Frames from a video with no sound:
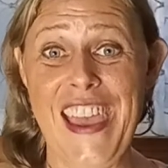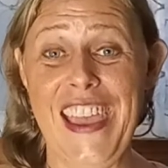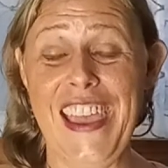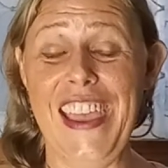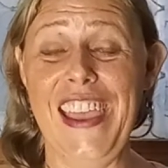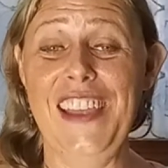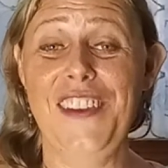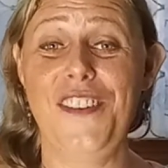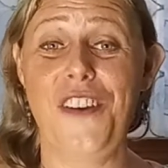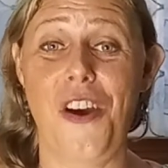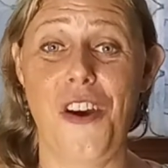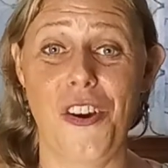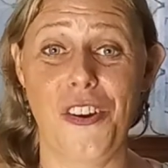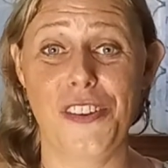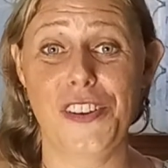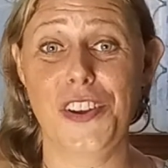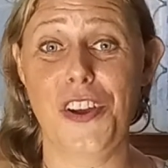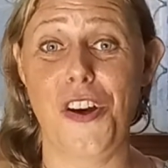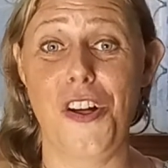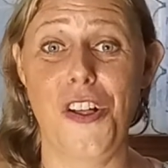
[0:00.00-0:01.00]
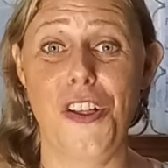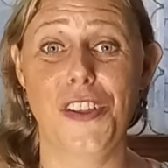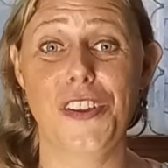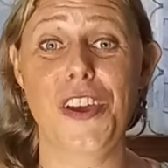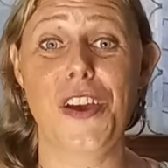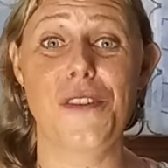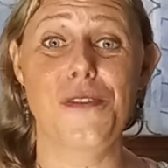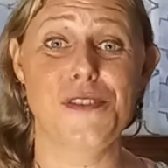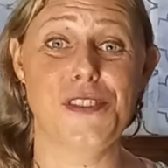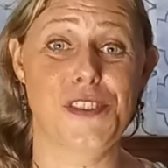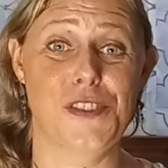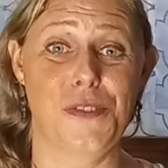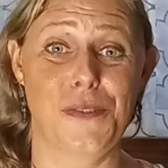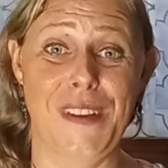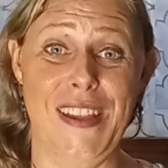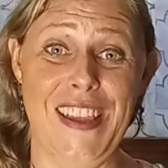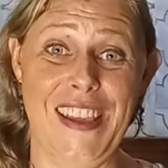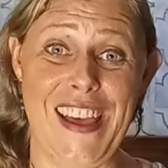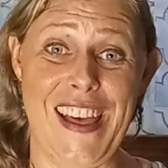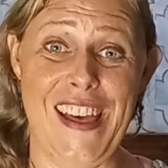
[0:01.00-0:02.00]
in Arenal, Costa
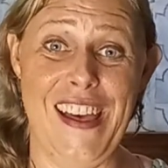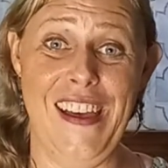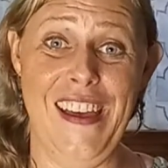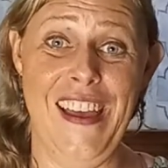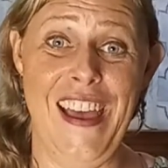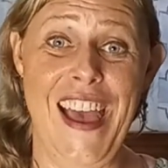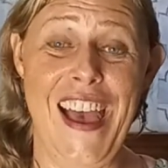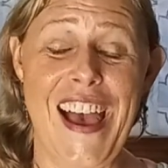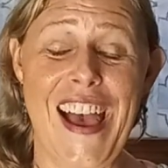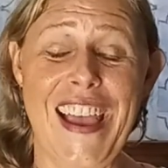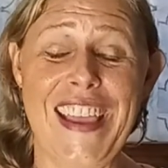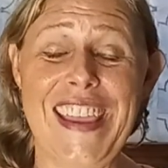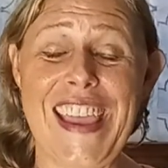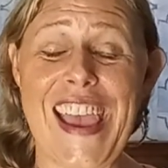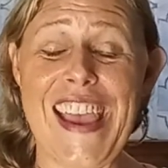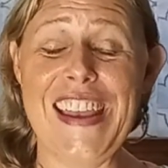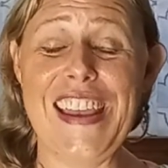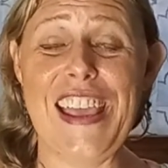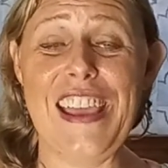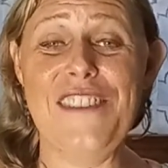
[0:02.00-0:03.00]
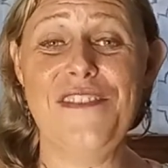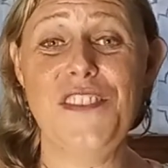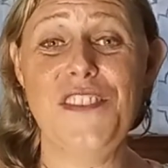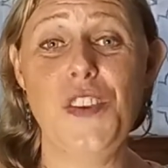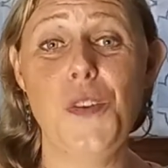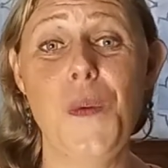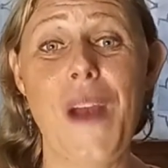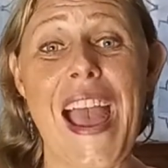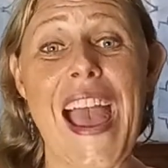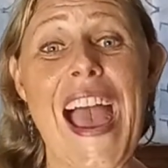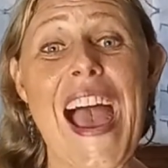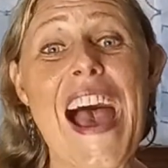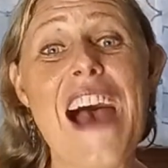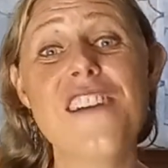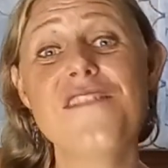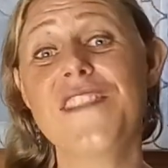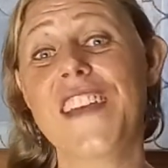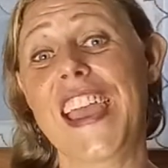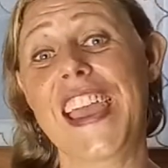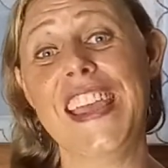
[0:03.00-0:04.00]
Rica. Again, if you
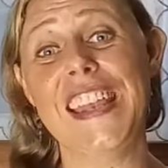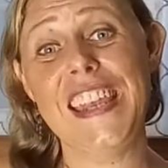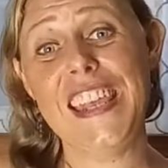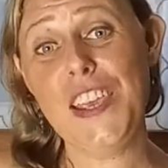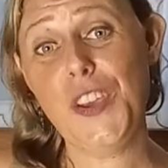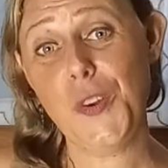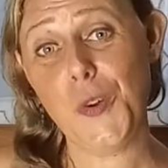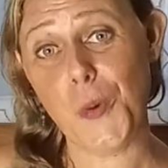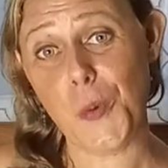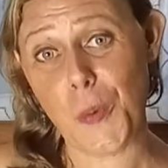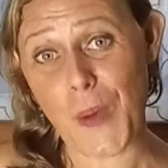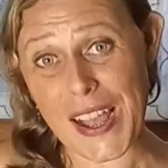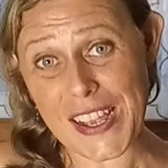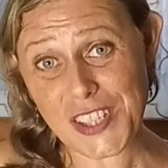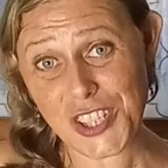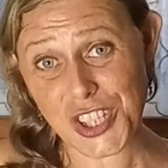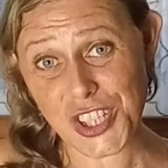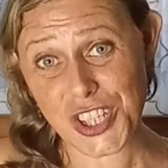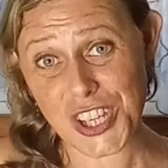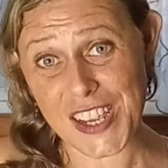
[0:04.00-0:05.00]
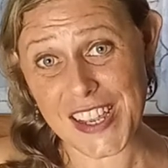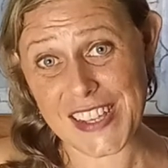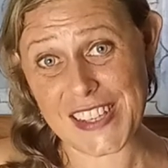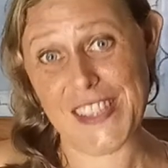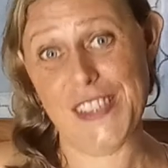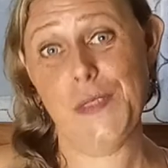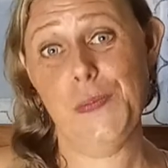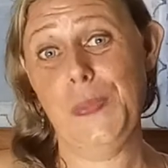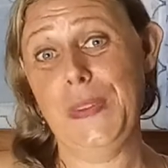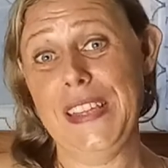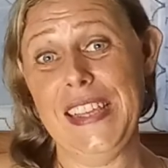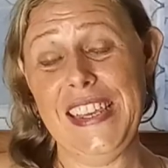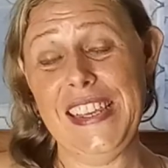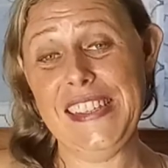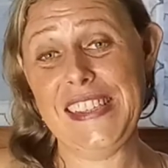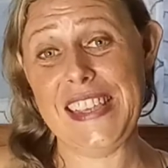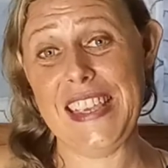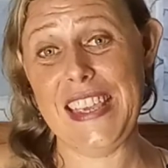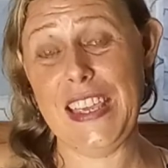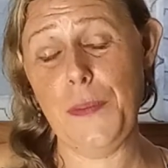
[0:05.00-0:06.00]
have any questions,
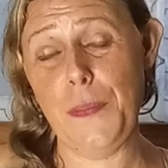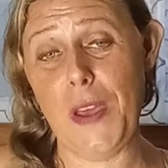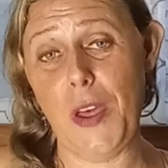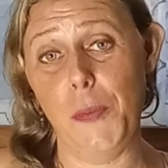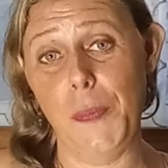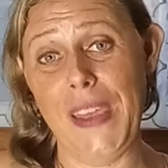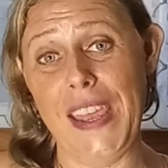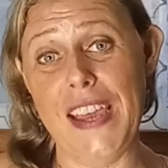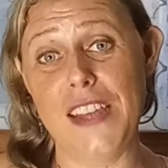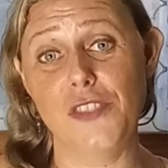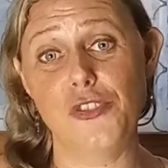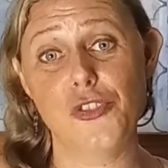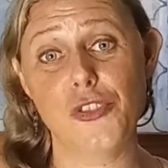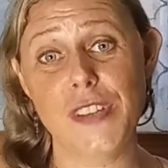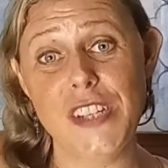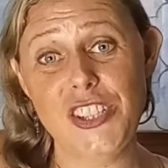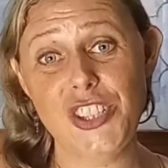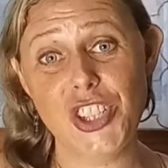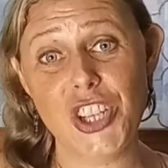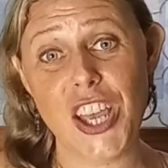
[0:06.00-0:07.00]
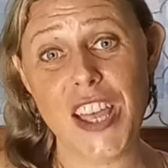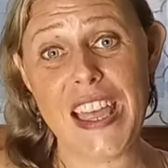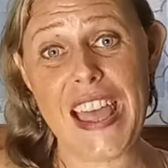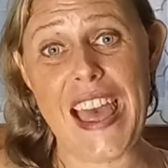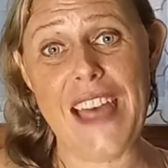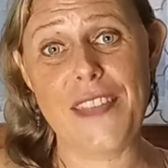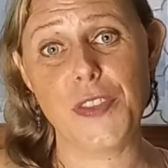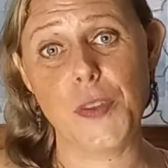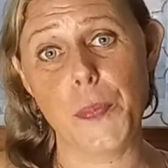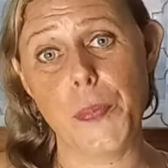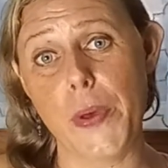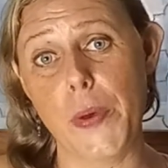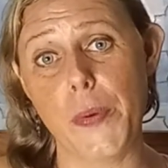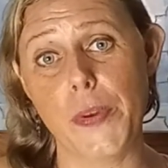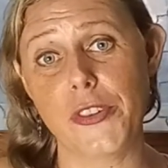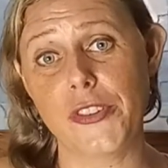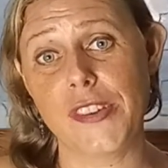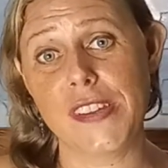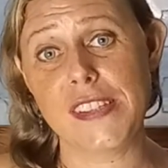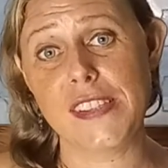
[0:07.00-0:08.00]
please email me at
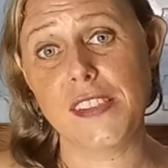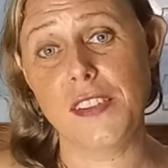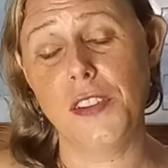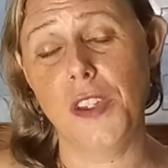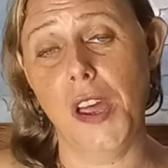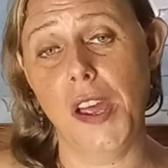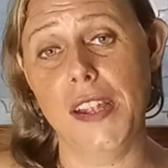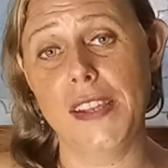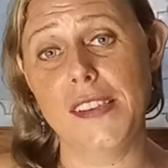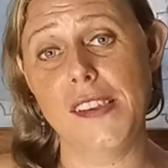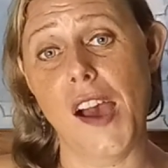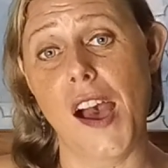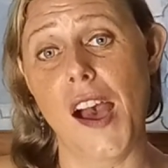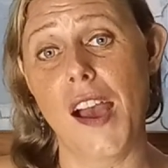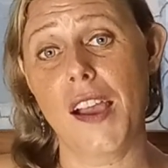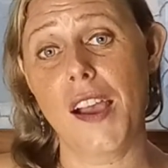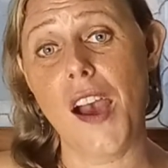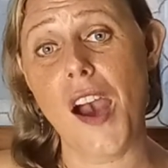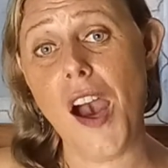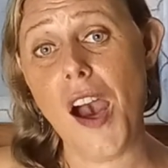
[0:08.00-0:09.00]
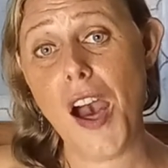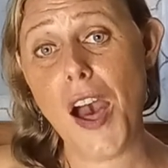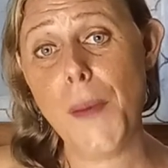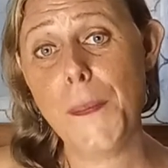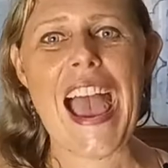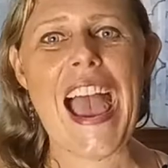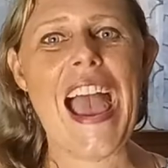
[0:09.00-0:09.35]
Tresha@thepoetrysalon.com.